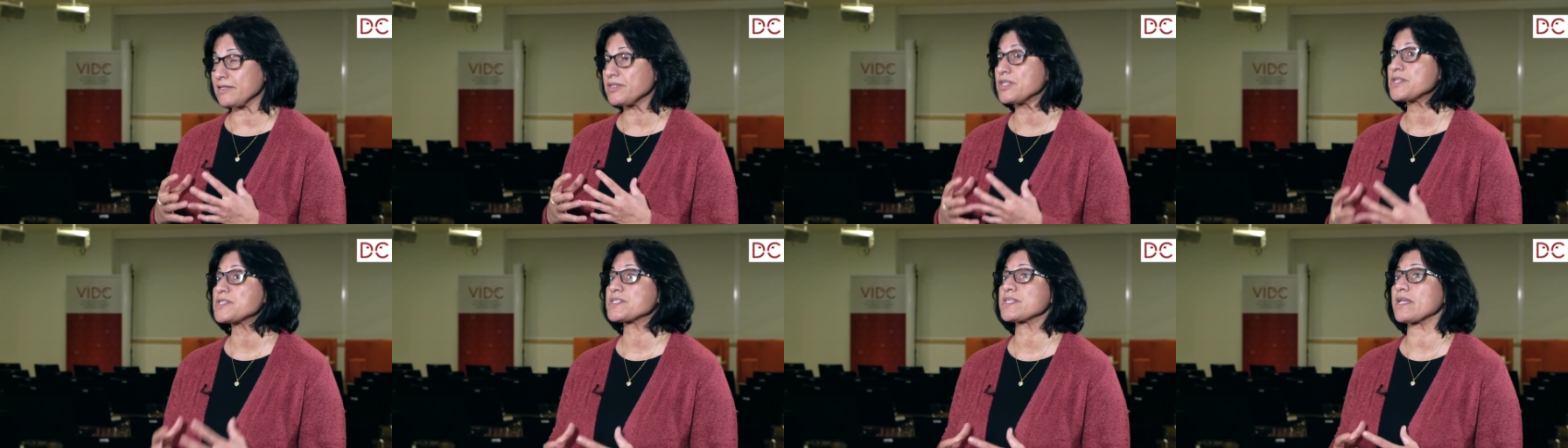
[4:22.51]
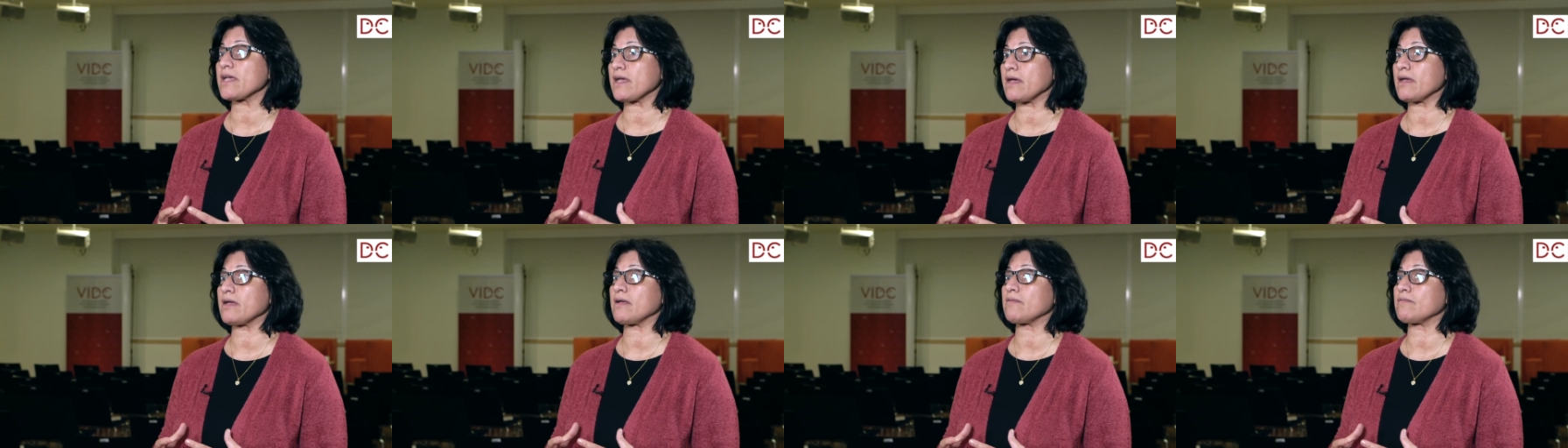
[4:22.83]

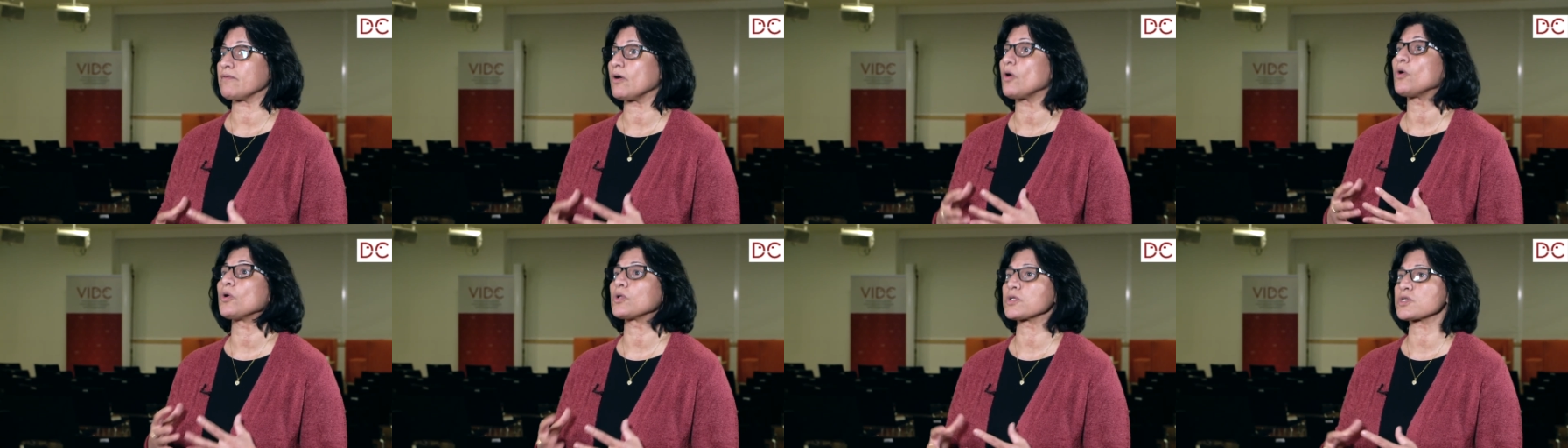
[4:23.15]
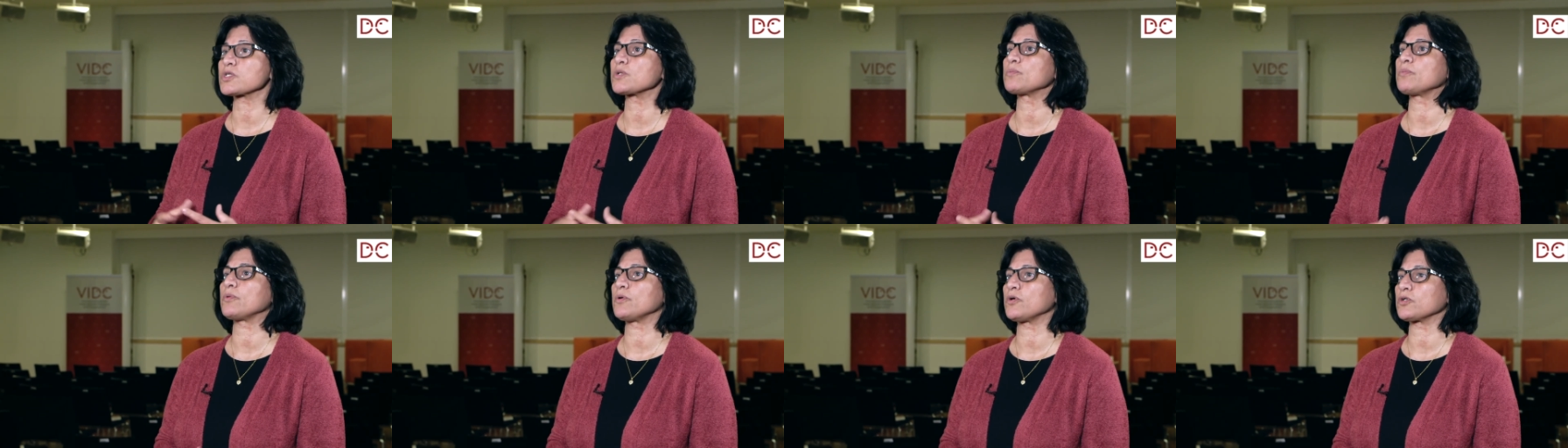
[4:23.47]
deserves all
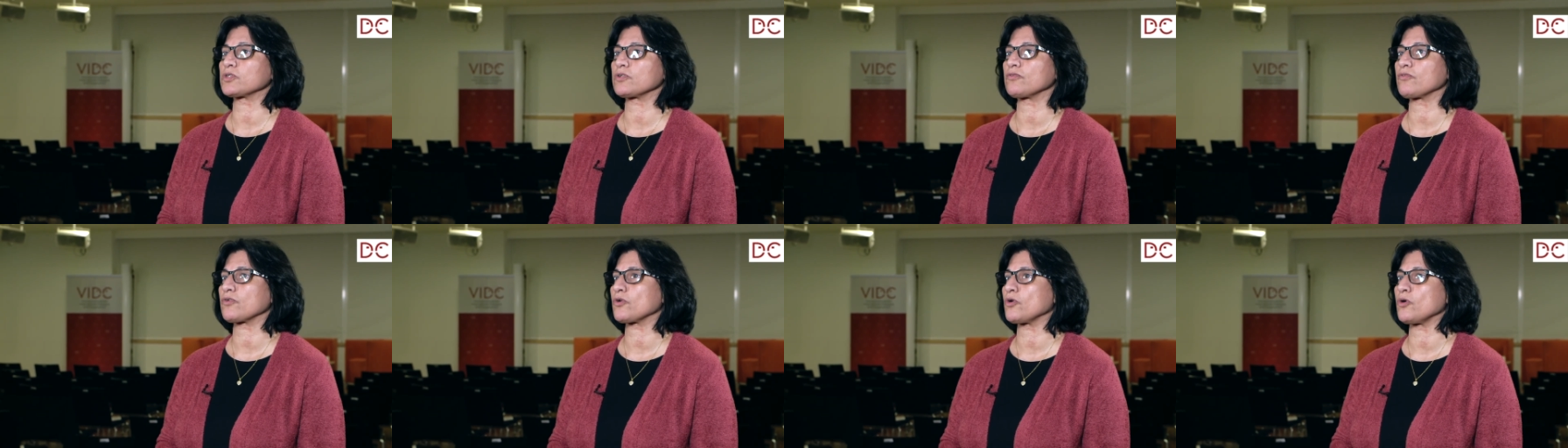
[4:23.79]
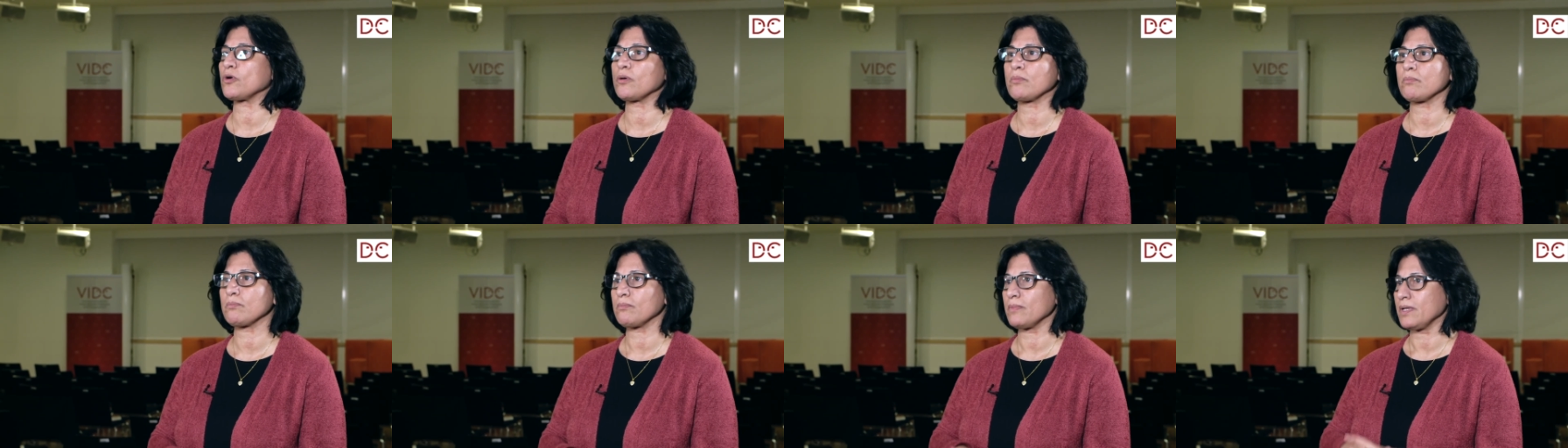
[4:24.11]
support
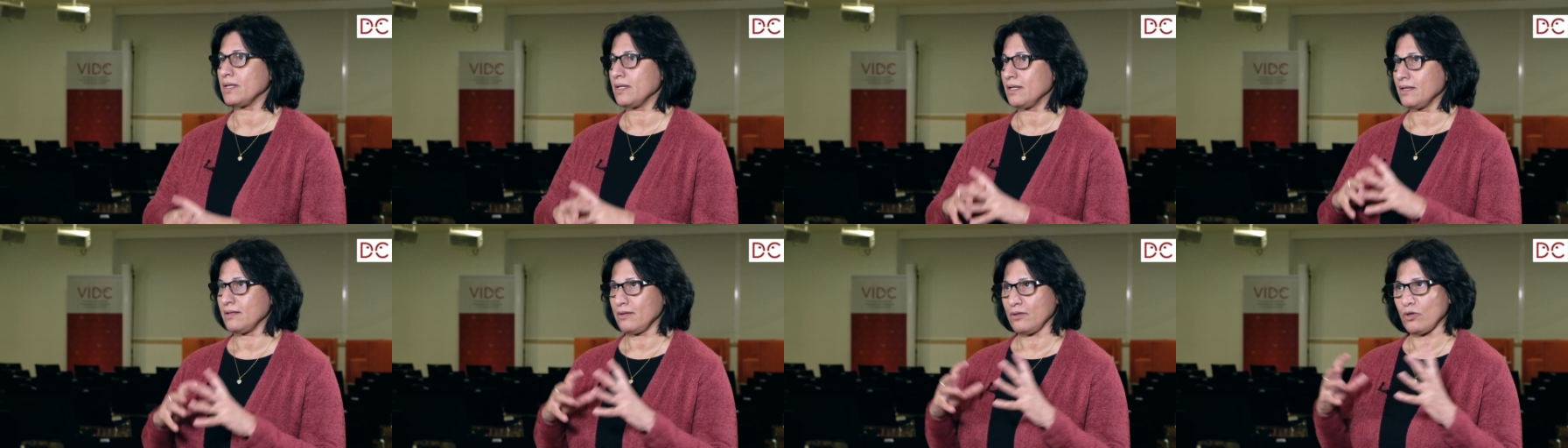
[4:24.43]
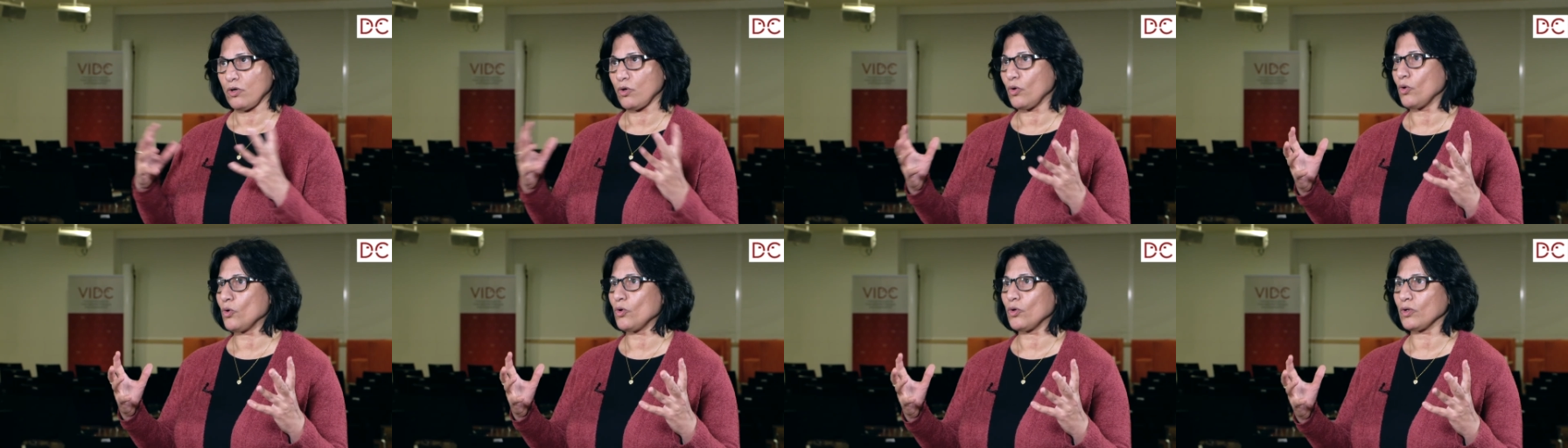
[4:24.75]
from
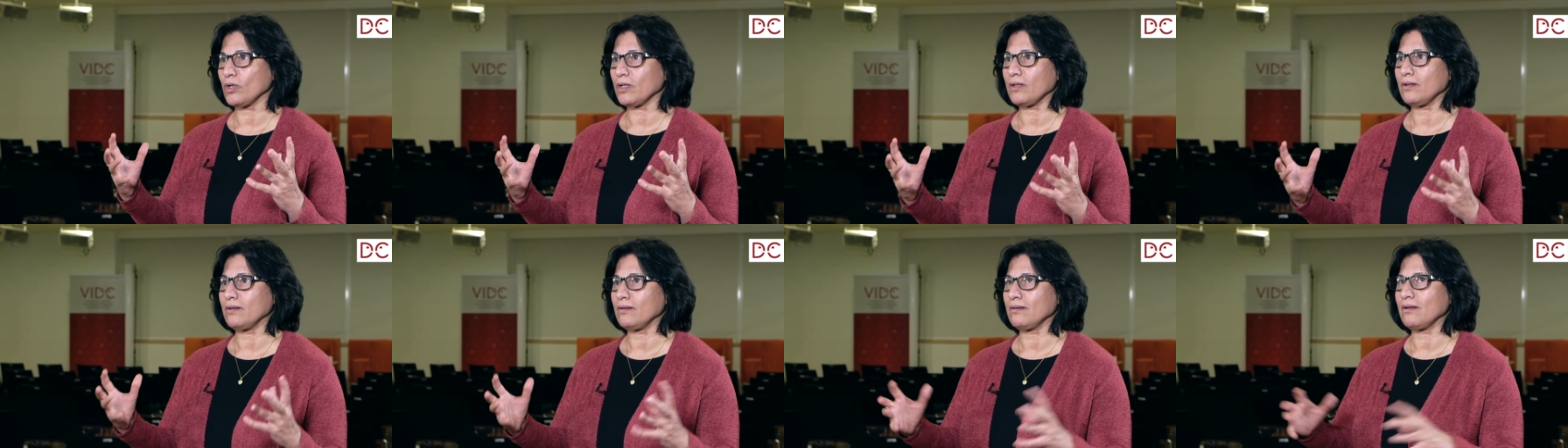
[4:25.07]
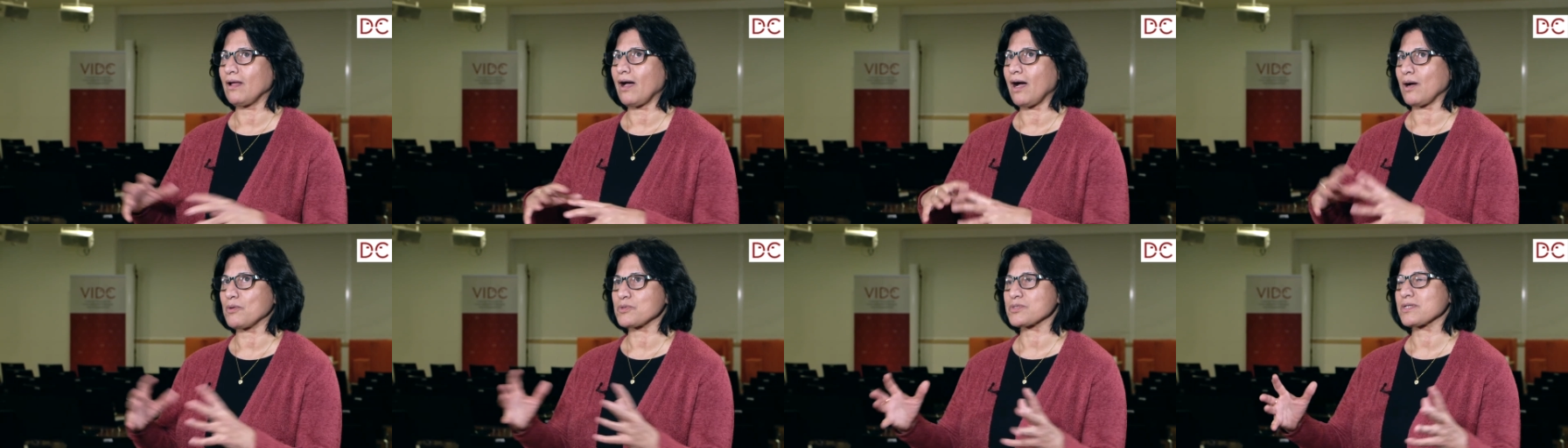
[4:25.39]
all
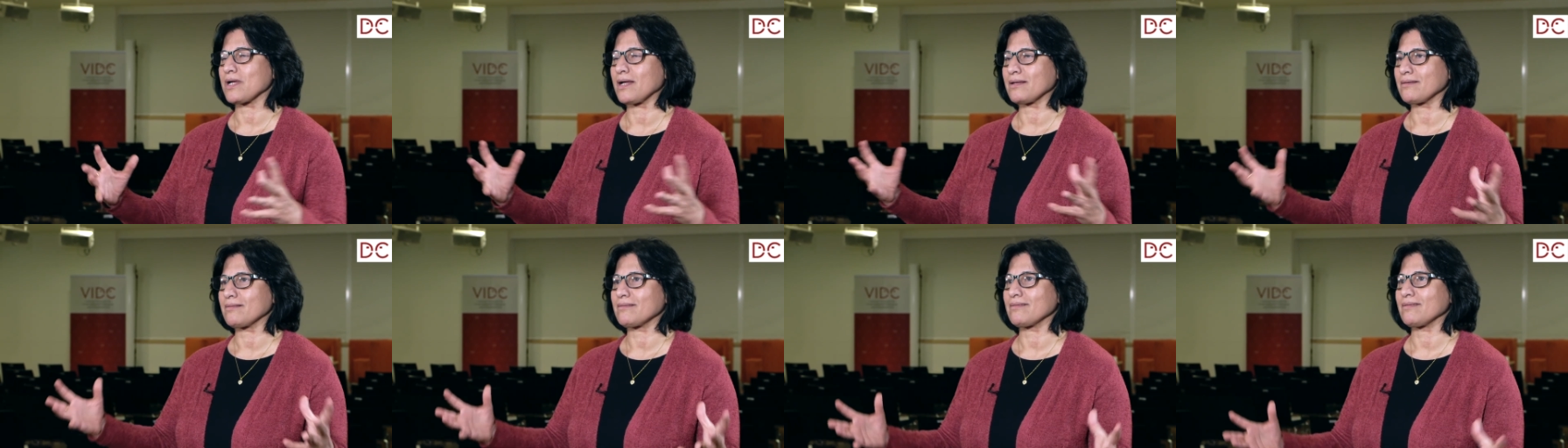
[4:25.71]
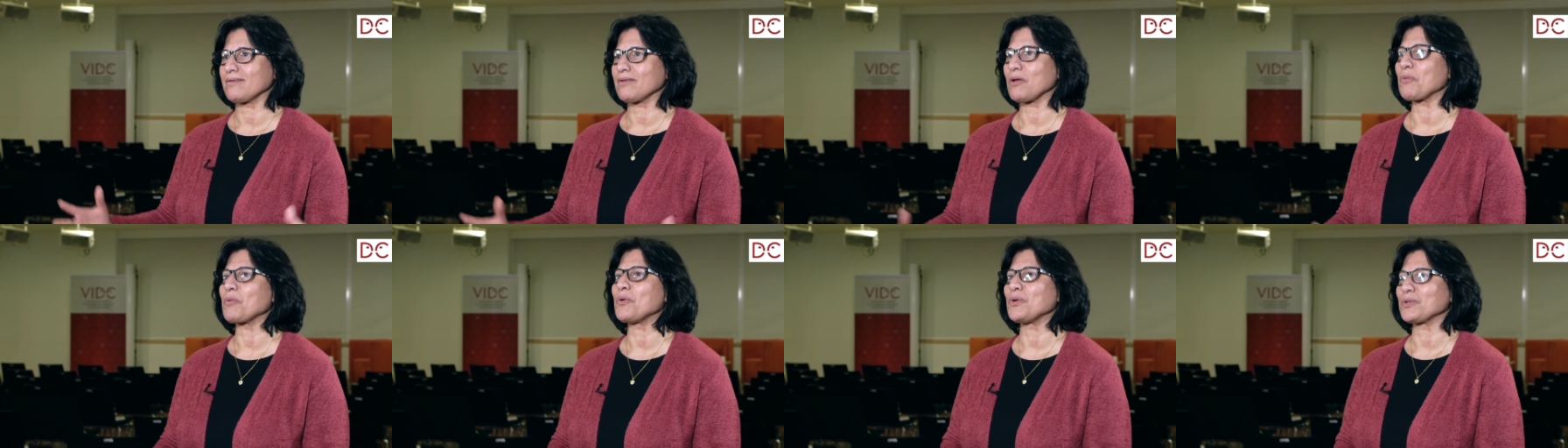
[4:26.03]
outside
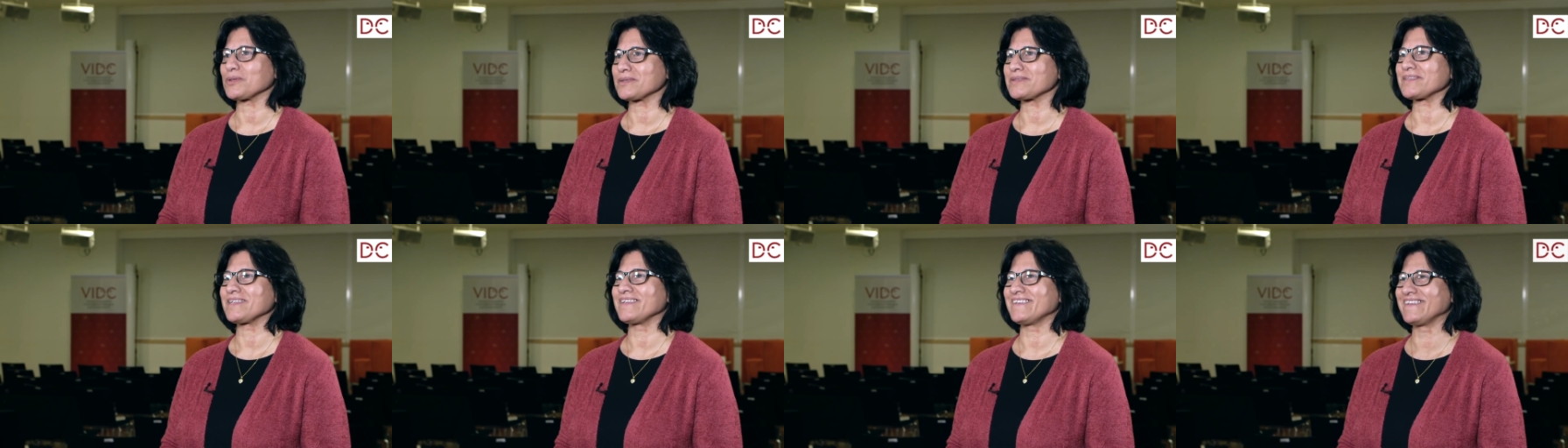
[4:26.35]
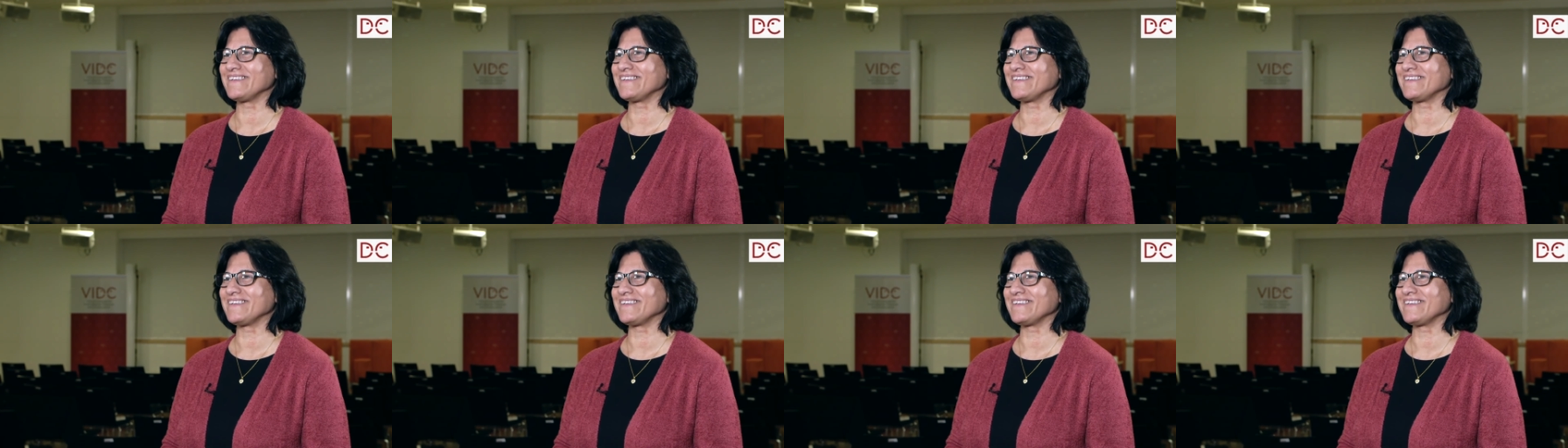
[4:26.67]
the world.